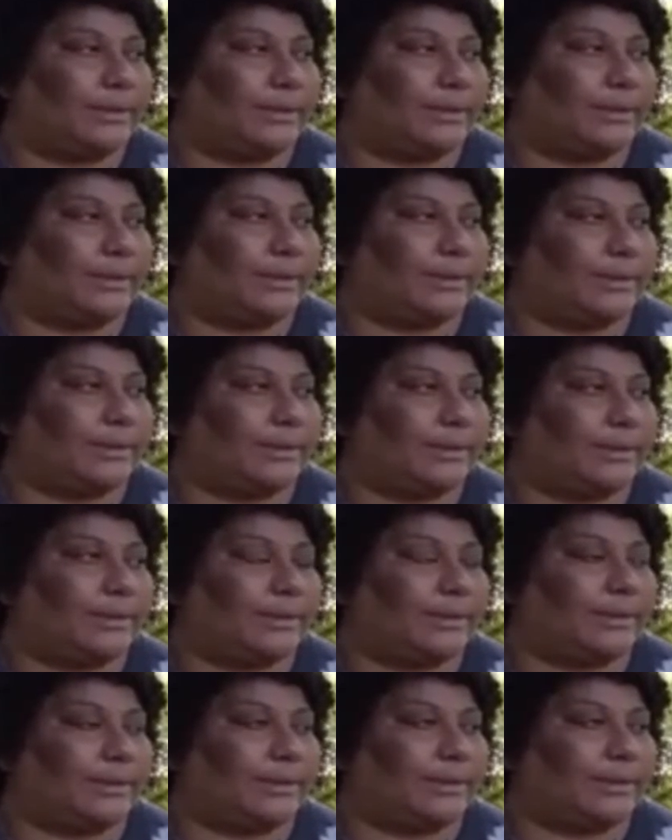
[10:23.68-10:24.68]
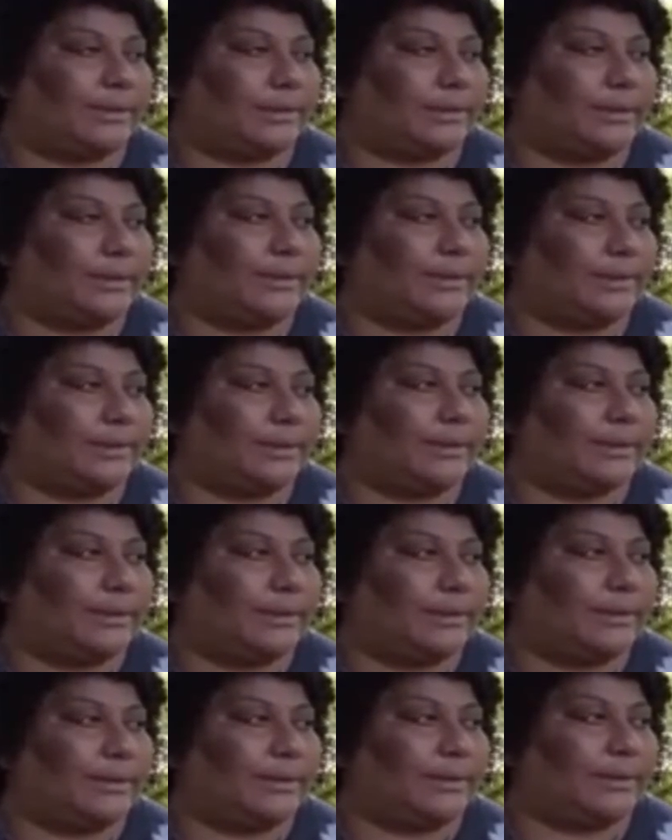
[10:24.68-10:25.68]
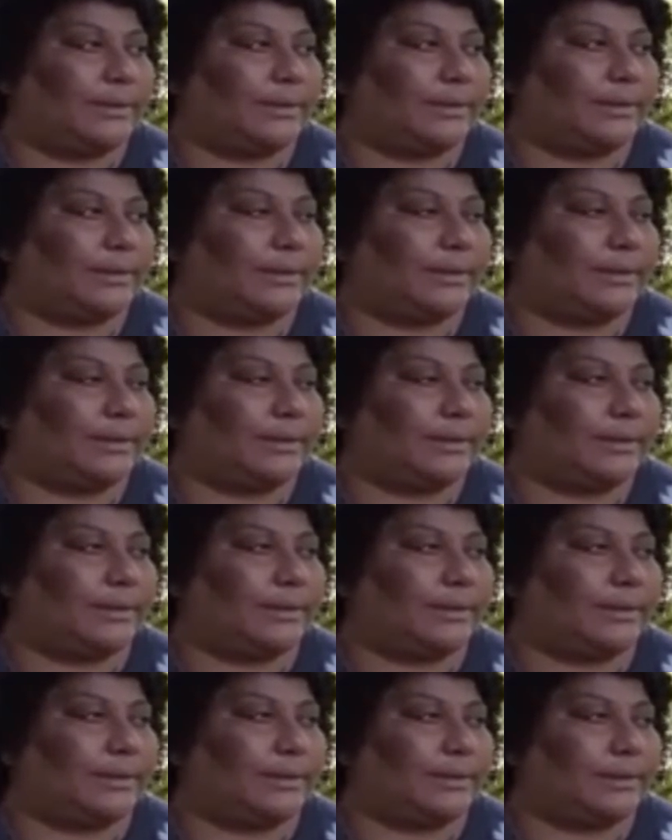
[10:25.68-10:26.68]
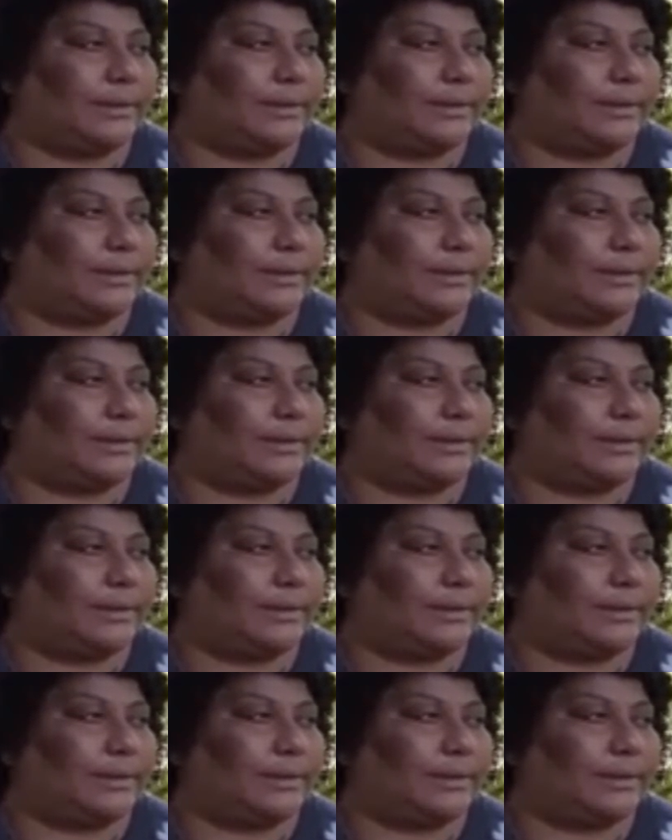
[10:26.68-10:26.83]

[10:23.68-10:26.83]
(silent)